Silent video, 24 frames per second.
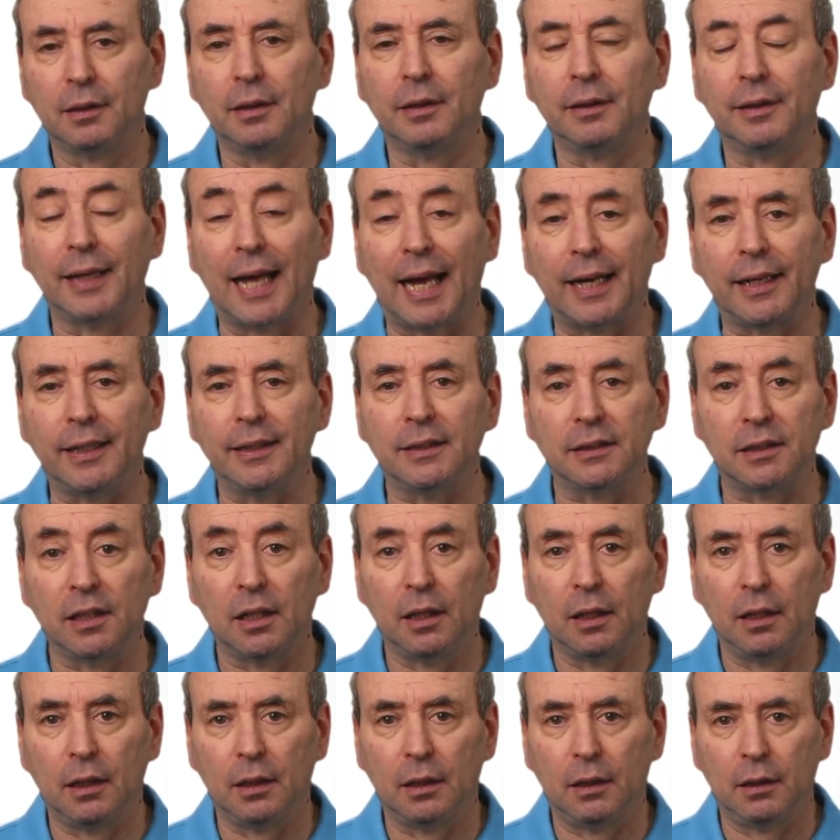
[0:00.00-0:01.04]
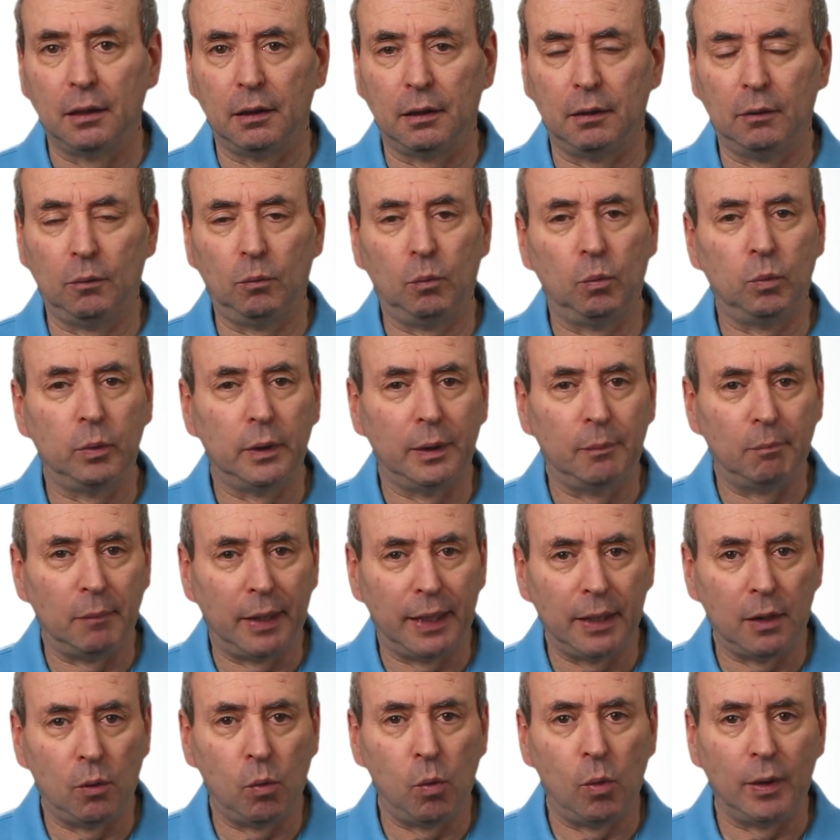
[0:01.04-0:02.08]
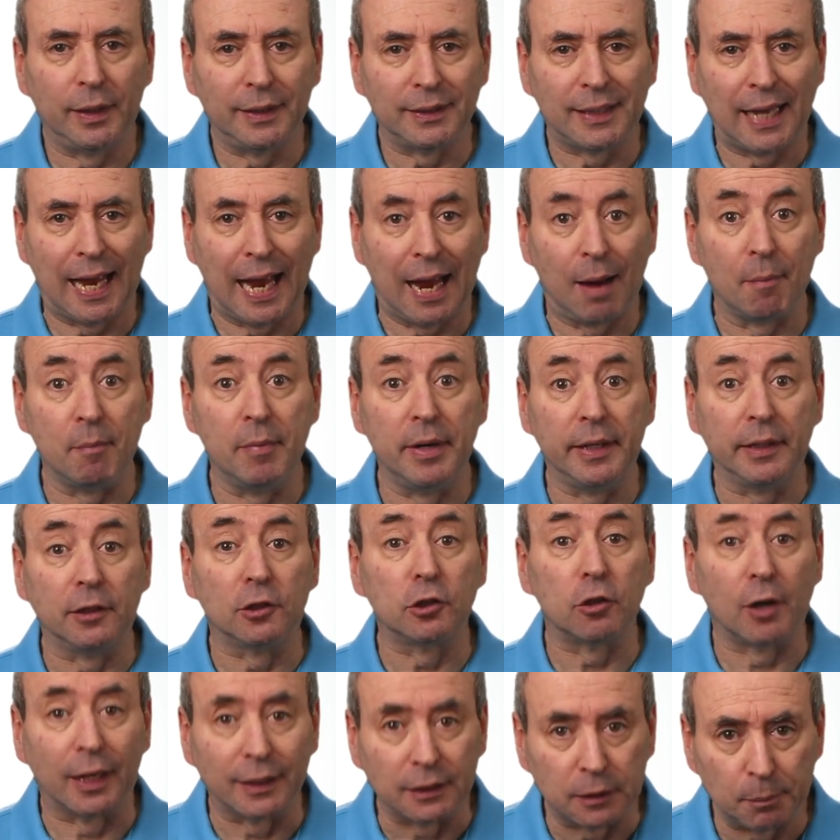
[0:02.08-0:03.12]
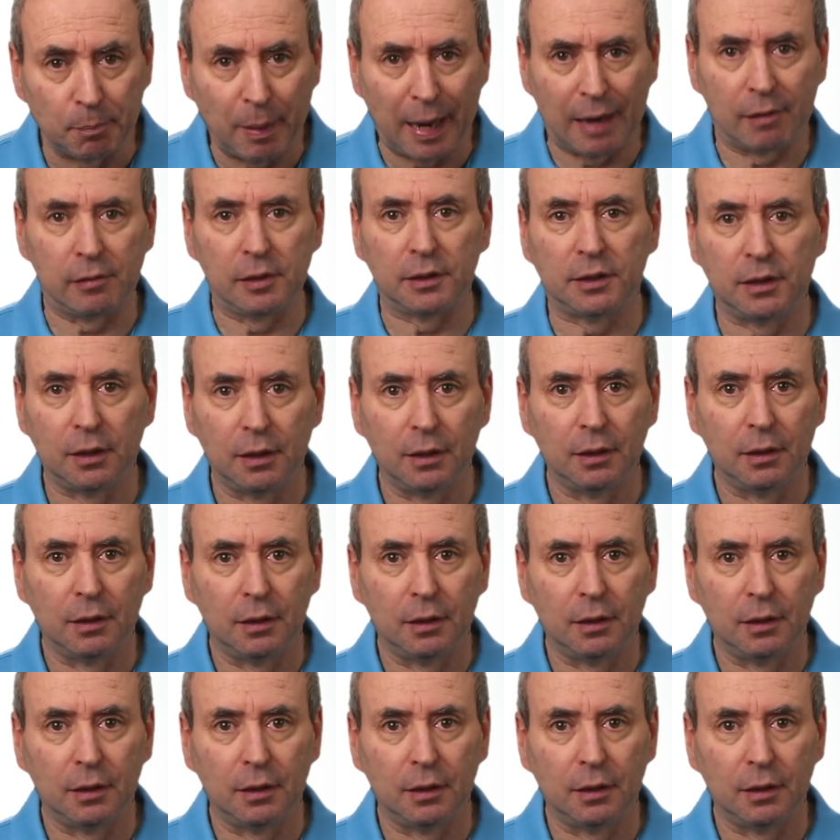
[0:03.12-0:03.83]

That is, we make what is happening transparent,